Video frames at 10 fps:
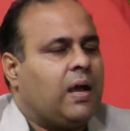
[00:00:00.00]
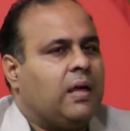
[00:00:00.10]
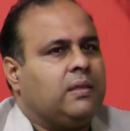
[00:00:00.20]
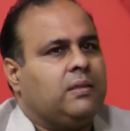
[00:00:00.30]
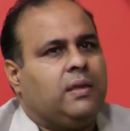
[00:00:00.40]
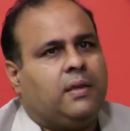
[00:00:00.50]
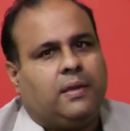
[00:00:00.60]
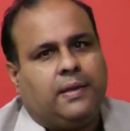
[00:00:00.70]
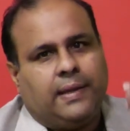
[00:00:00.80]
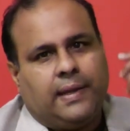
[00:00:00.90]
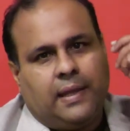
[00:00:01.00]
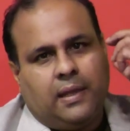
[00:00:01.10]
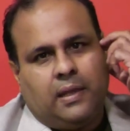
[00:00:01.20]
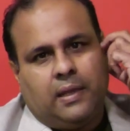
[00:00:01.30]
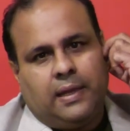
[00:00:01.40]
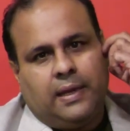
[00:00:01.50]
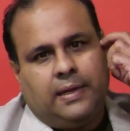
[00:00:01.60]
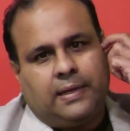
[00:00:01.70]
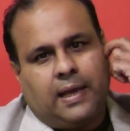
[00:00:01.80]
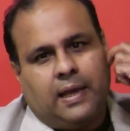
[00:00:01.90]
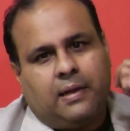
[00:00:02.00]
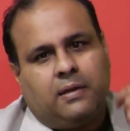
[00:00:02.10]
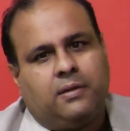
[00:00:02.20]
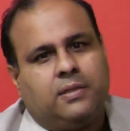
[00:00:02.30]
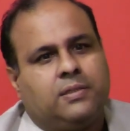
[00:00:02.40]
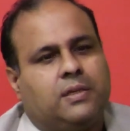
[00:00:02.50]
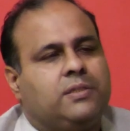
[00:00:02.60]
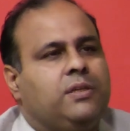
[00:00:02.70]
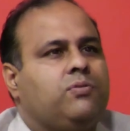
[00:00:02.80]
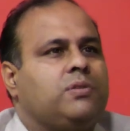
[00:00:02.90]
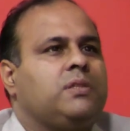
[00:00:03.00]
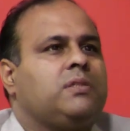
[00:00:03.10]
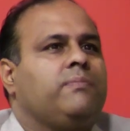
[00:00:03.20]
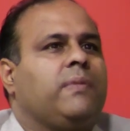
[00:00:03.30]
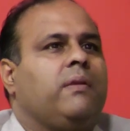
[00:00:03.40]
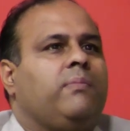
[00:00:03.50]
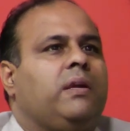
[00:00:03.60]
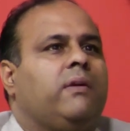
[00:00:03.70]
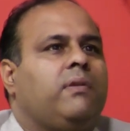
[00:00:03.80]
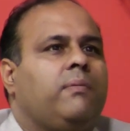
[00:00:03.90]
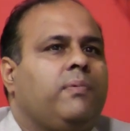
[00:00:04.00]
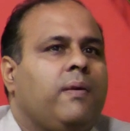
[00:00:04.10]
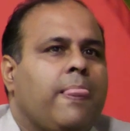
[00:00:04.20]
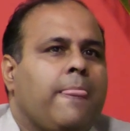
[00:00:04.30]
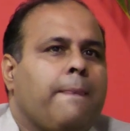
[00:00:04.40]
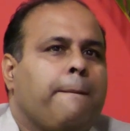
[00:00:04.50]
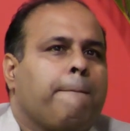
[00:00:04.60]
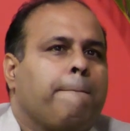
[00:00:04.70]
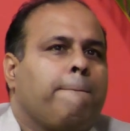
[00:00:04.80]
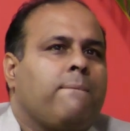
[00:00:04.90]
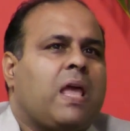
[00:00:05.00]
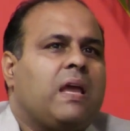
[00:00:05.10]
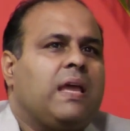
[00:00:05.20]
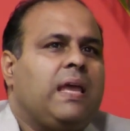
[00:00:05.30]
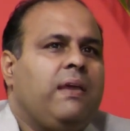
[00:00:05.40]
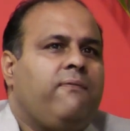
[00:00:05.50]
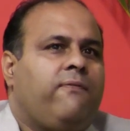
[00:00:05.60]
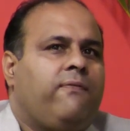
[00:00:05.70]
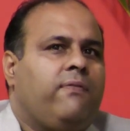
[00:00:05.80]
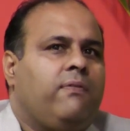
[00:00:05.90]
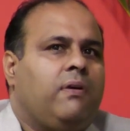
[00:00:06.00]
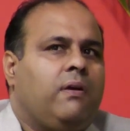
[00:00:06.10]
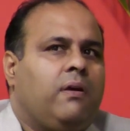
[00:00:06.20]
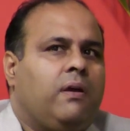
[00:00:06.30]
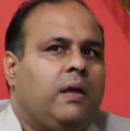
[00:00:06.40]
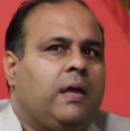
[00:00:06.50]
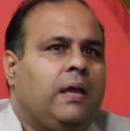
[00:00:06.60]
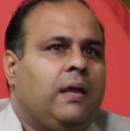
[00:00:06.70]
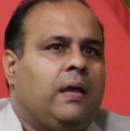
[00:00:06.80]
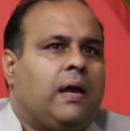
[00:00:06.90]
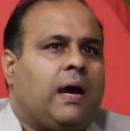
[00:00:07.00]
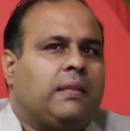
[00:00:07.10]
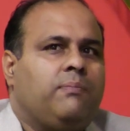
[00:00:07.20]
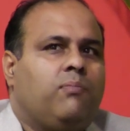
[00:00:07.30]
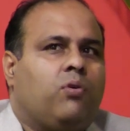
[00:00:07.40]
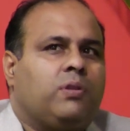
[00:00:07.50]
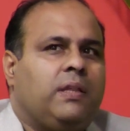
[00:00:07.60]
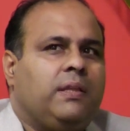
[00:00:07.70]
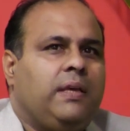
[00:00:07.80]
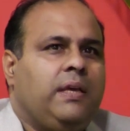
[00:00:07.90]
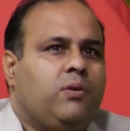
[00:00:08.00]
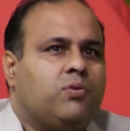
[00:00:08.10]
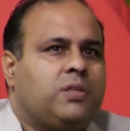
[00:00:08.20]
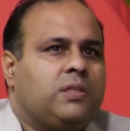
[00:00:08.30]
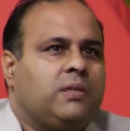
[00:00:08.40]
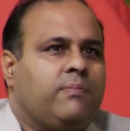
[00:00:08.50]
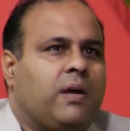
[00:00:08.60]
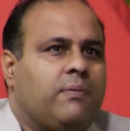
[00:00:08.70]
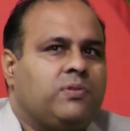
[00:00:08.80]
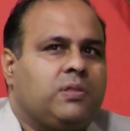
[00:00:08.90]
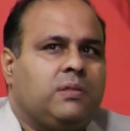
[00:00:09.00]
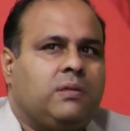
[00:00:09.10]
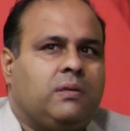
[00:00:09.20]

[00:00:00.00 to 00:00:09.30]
I think the entire research ecosystem can be developed if, I think, more than the ecosystem comes